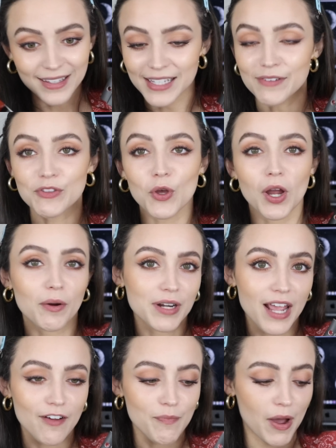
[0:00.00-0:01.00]
even though I
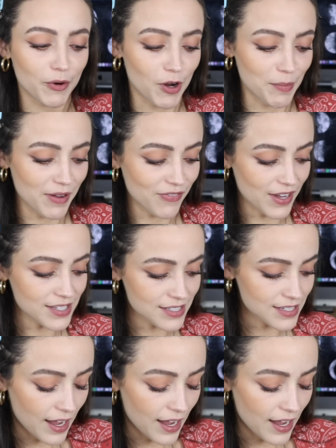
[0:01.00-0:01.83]
already have powder on my face.